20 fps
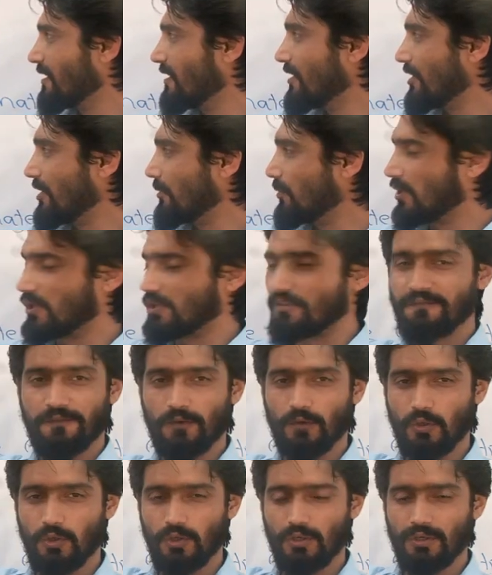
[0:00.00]
The word
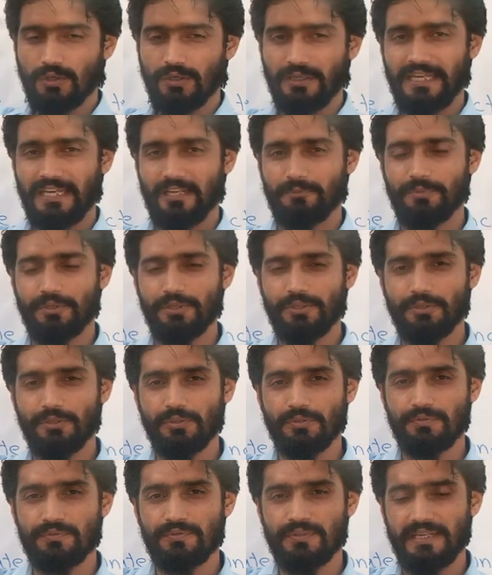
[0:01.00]
for can be
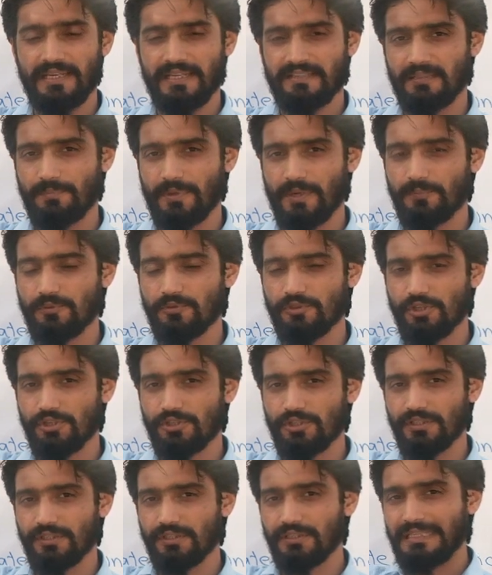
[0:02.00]
used as a
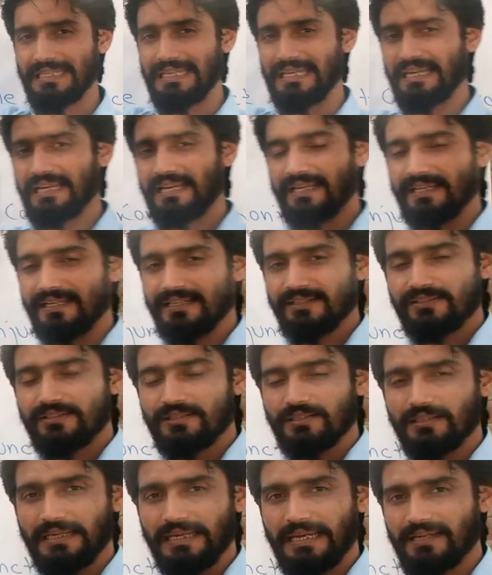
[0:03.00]
preposition and
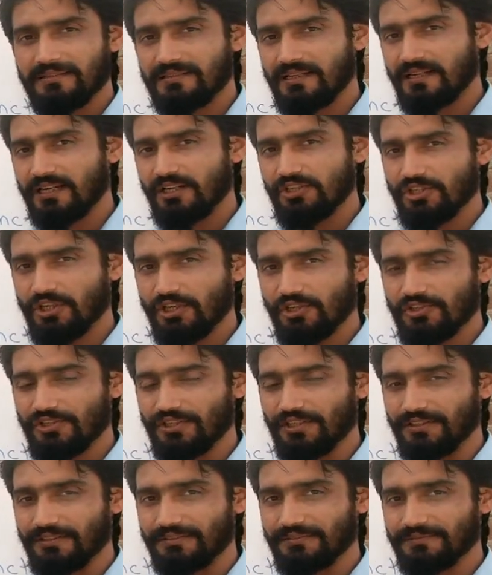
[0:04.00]
as a
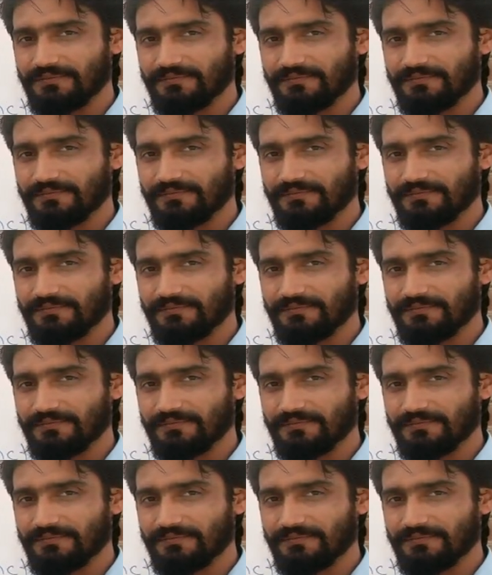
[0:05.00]
conjunction.